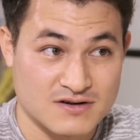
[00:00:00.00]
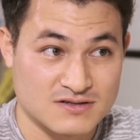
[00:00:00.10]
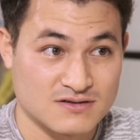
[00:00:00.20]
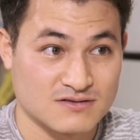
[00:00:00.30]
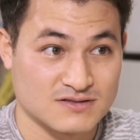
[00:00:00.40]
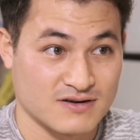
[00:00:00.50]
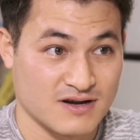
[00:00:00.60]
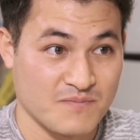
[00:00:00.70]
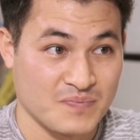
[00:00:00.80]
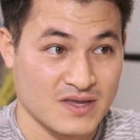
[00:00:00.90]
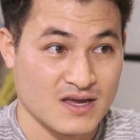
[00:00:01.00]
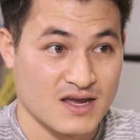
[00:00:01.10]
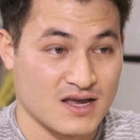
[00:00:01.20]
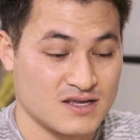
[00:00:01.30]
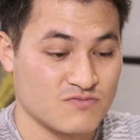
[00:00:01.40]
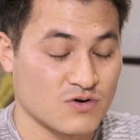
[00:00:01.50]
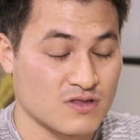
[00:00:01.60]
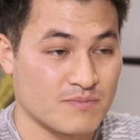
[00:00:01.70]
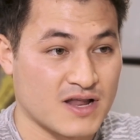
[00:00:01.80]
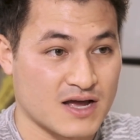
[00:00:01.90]
years old, right? And he wrote
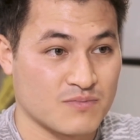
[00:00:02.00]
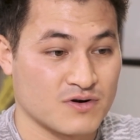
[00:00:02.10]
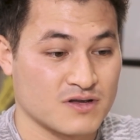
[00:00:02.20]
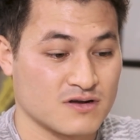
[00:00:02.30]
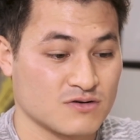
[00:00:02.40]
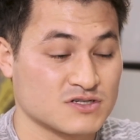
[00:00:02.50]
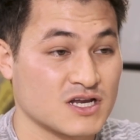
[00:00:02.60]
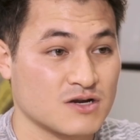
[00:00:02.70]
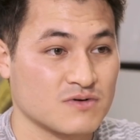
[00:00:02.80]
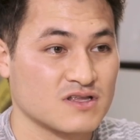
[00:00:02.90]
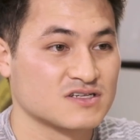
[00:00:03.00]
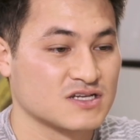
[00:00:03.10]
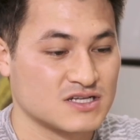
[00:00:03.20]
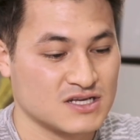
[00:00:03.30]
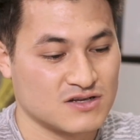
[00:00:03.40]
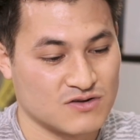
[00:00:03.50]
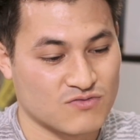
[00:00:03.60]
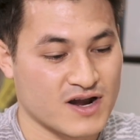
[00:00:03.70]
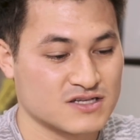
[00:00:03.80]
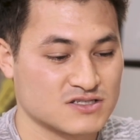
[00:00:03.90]
on the blackboard. He goes, "Can you read this?" And he
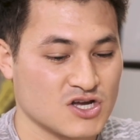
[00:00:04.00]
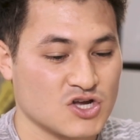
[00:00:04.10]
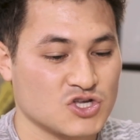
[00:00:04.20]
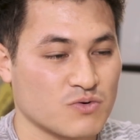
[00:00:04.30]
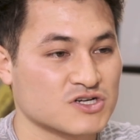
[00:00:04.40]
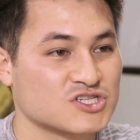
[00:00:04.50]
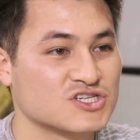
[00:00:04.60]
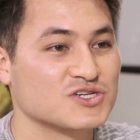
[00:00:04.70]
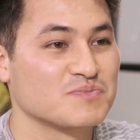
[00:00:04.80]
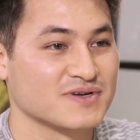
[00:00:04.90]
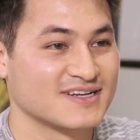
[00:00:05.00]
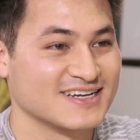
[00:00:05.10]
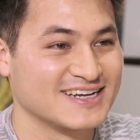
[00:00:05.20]
writes, "You are stupid."